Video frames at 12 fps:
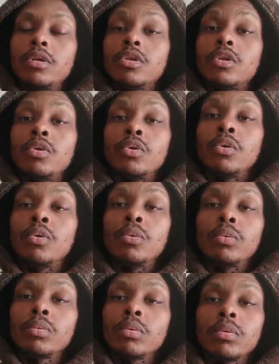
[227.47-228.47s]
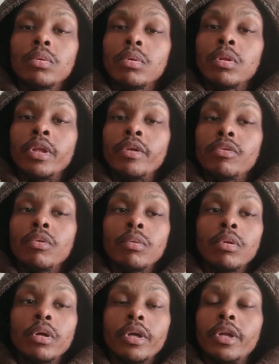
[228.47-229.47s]
still
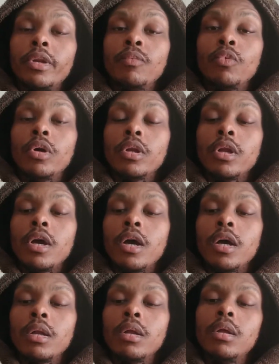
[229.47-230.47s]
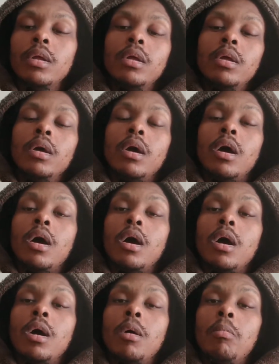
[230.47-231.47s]
lethal looking and whatnot.
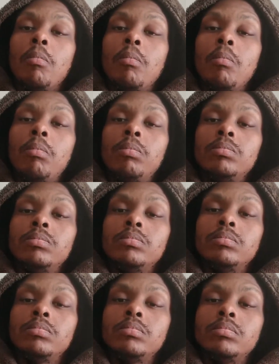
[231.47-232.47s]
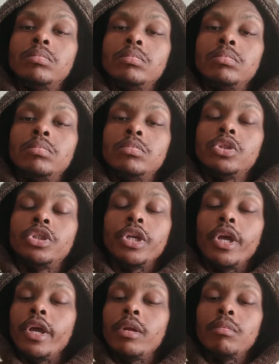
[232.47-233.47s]
Um,
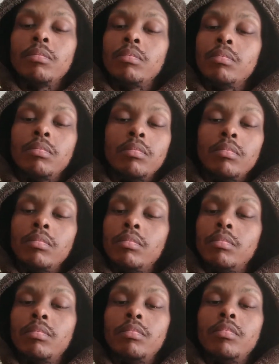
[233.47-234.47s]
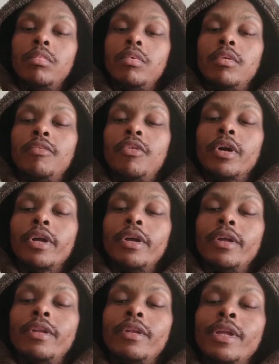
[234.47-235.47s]
shit,
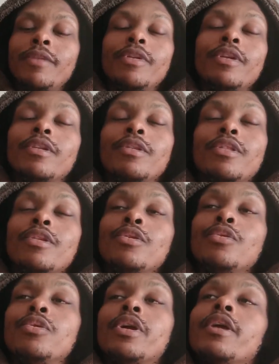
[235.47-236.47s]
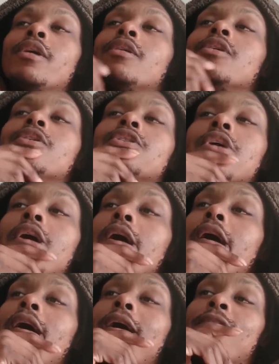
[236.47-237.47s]
fucking even in the new characters,
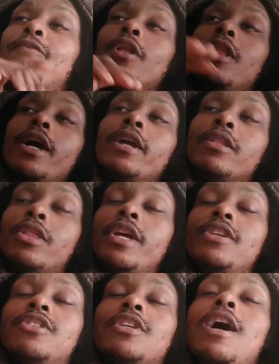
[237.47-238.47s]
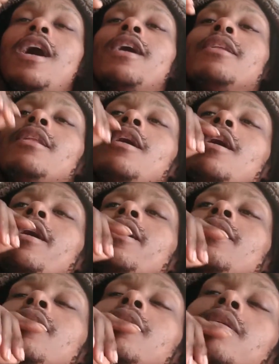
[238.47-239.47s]
I feel like they
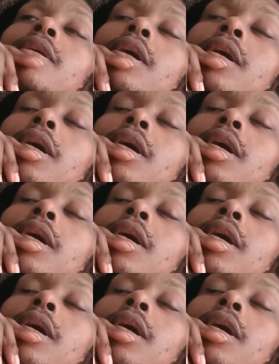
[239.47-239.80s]
sidelined